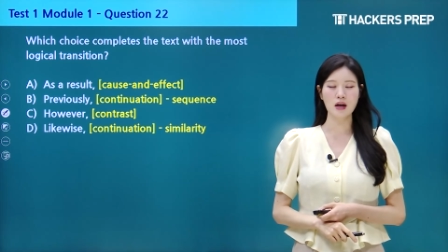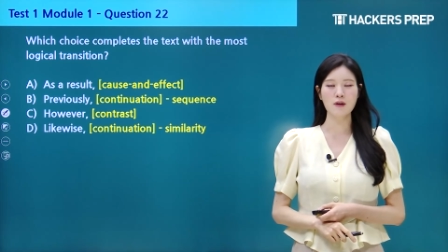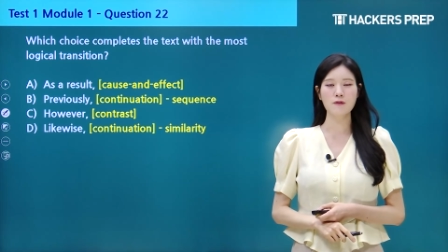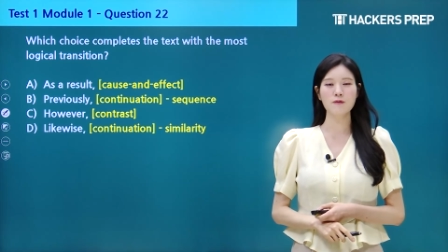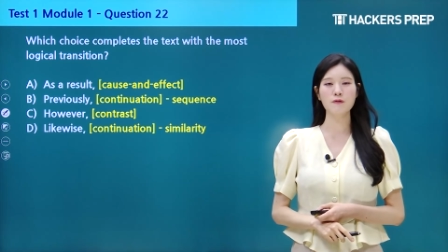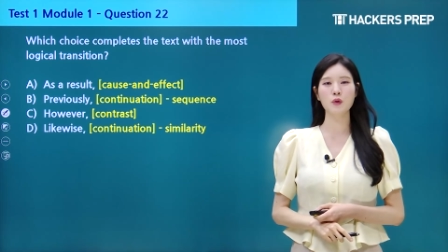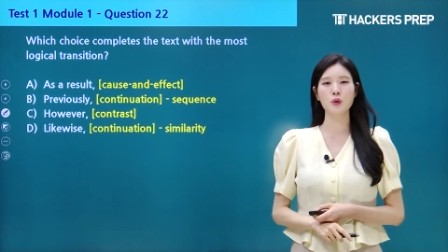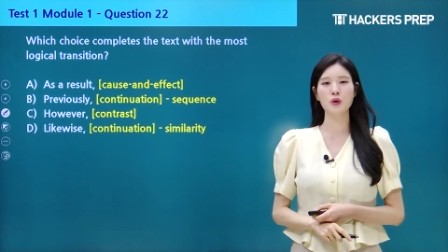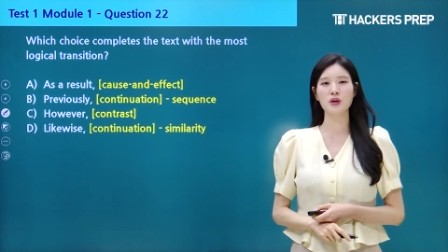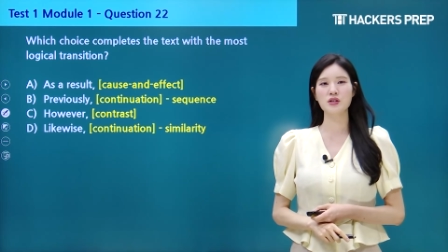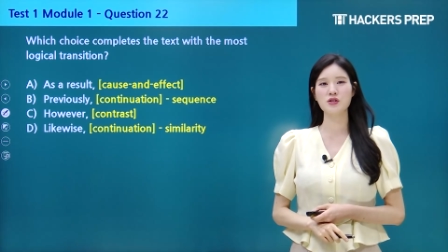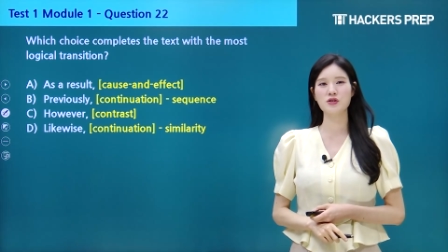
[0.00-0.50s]

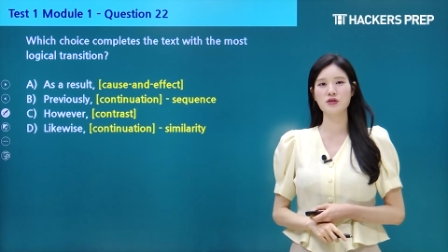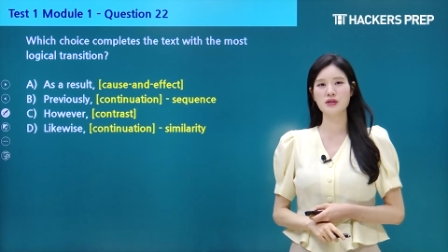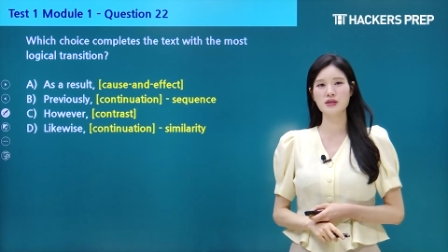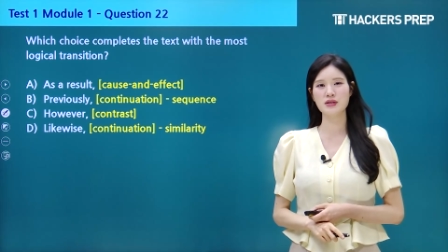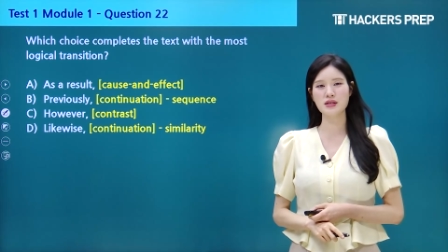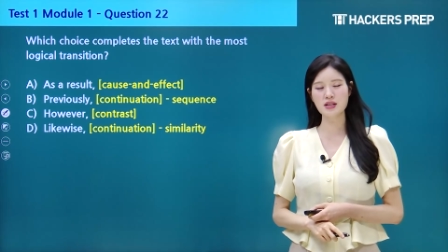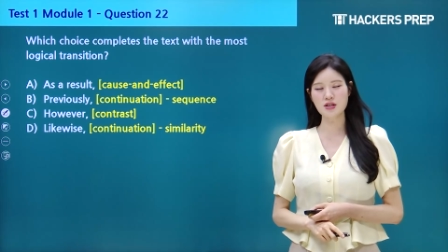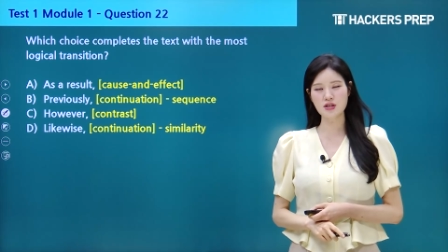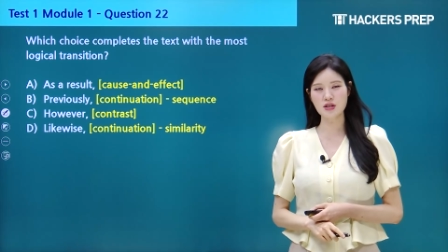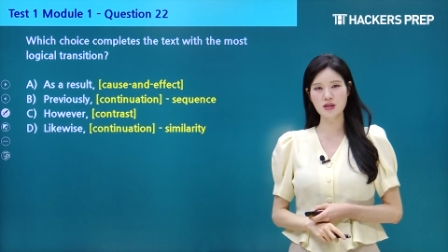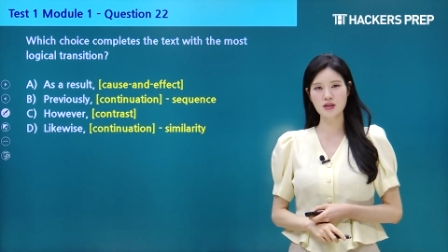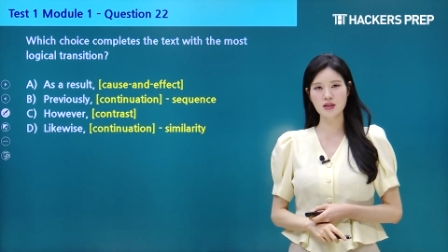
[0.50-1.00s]
For
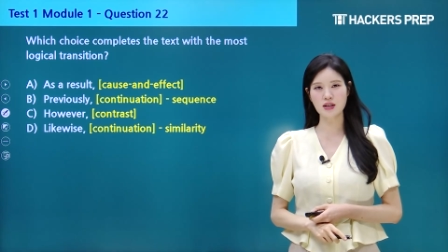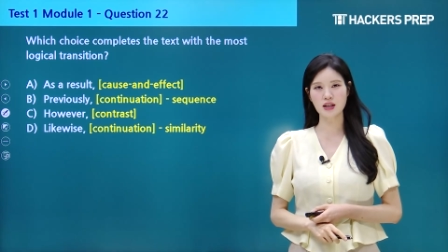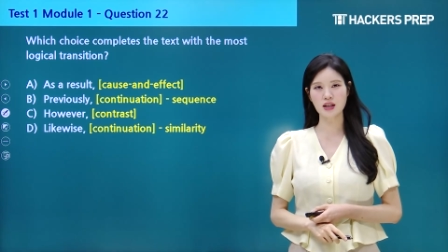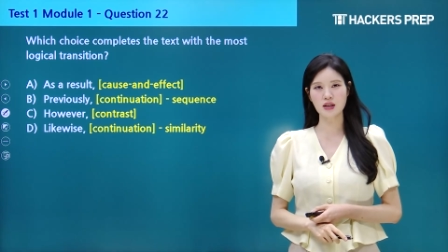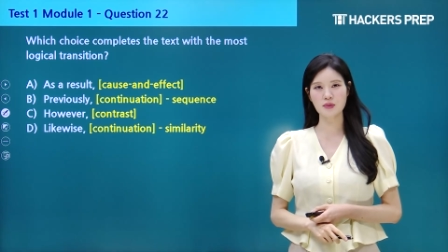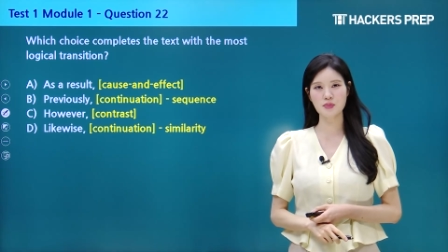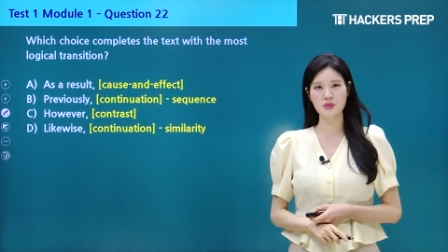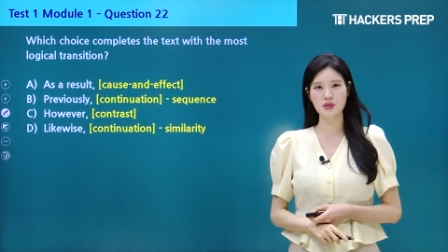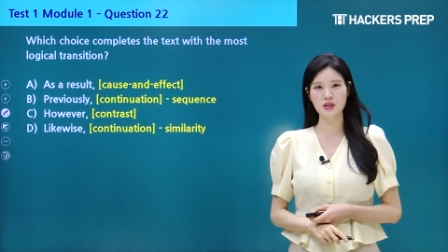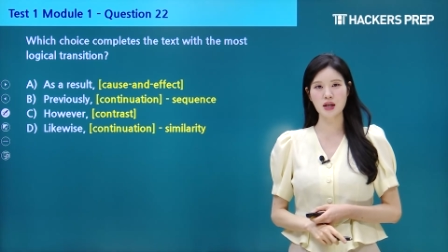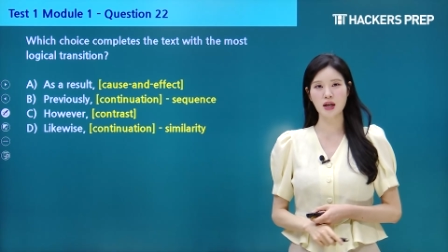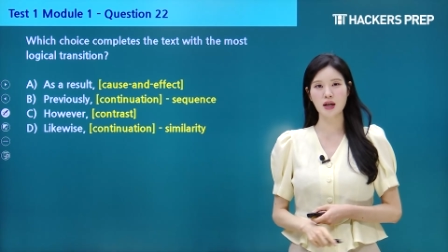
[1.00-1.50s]
transition
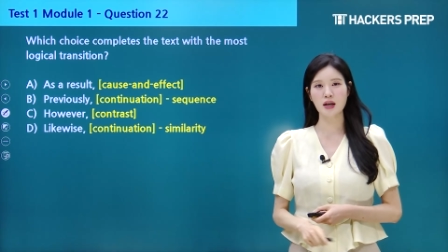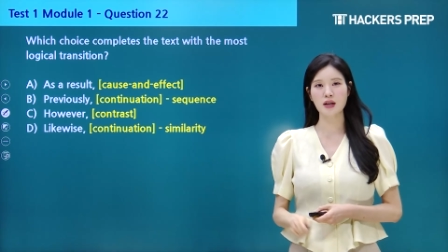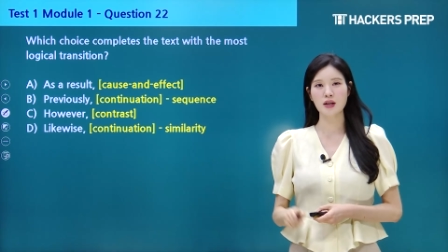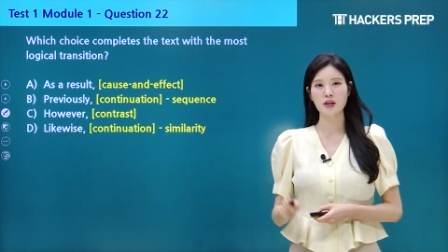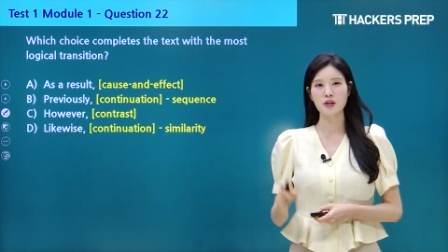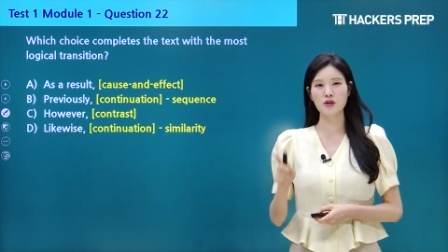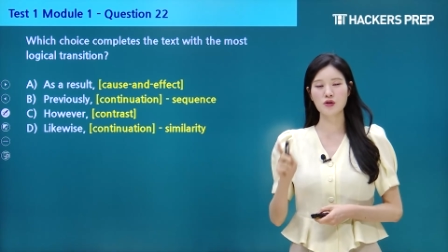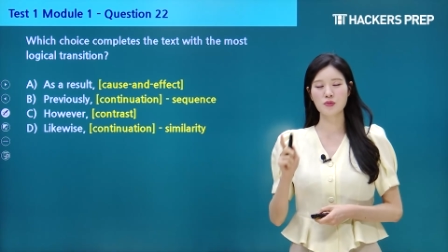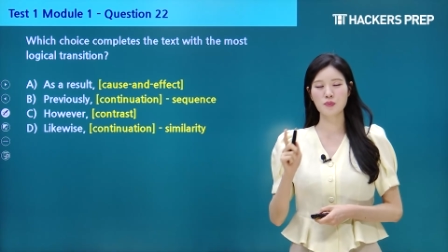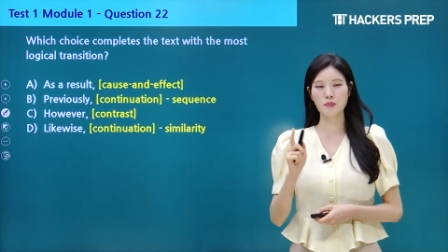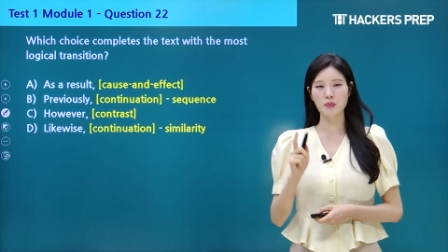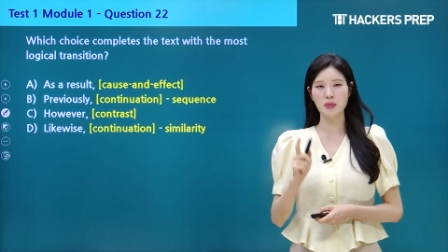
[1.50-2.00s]
types,
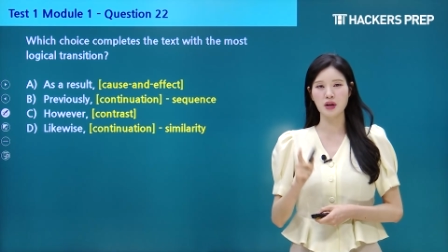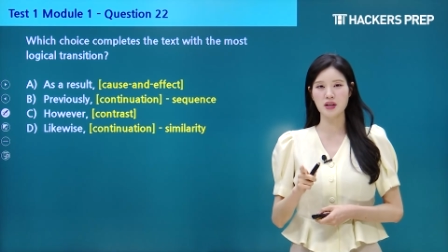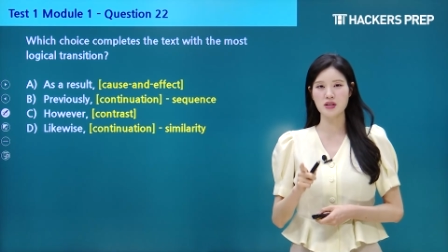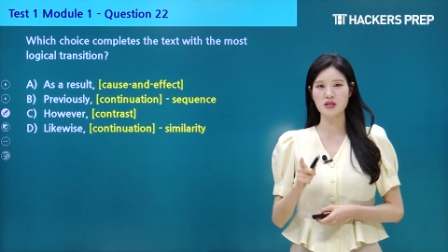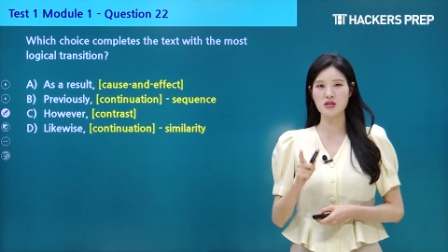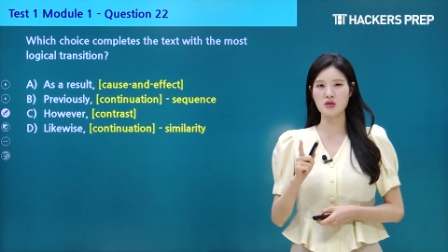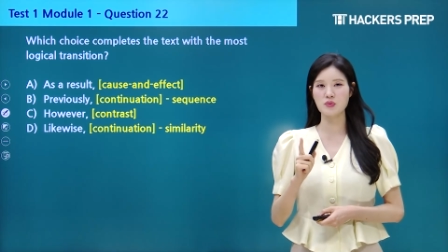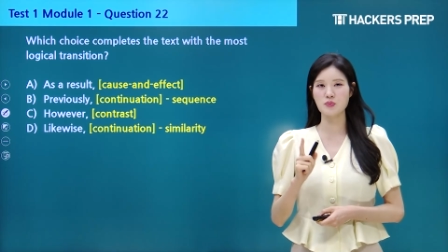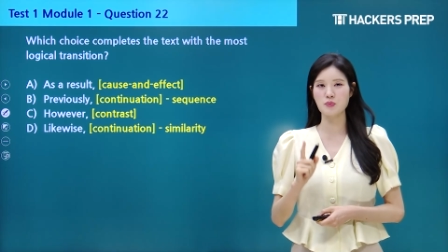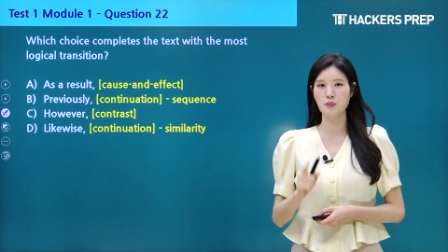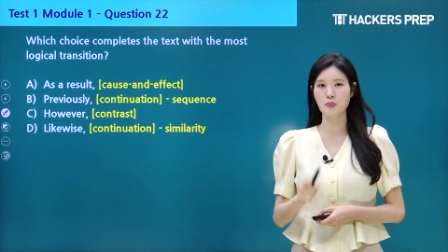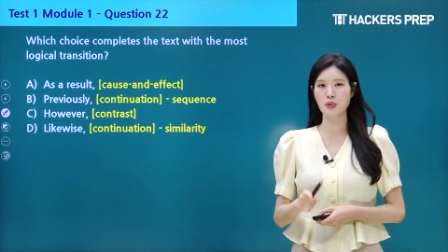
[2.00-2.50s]
you
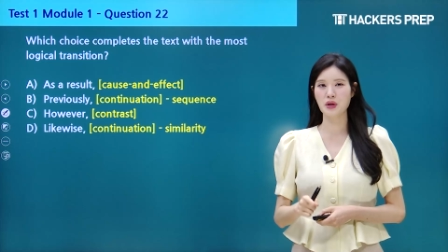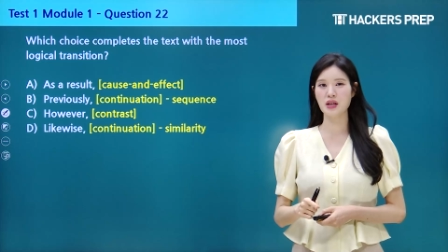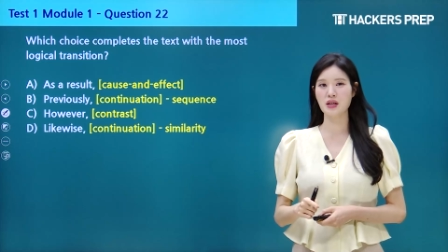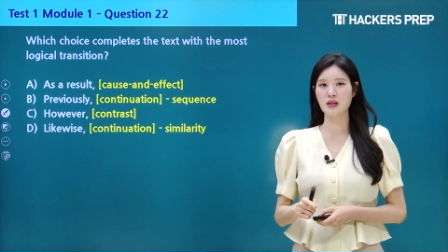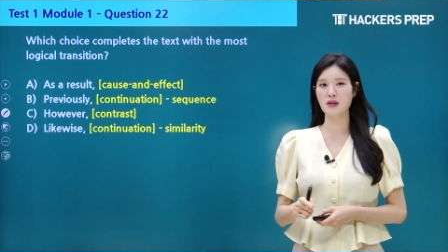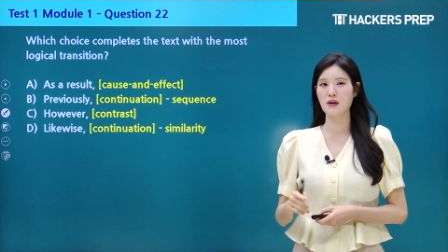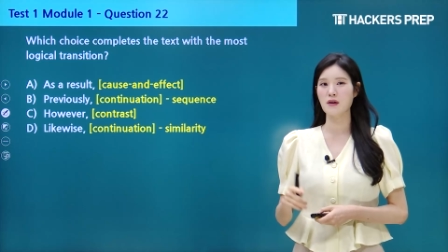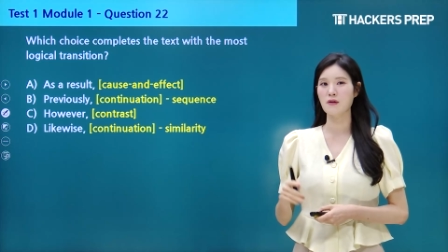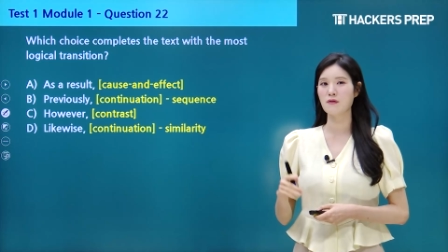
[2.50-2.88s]
must be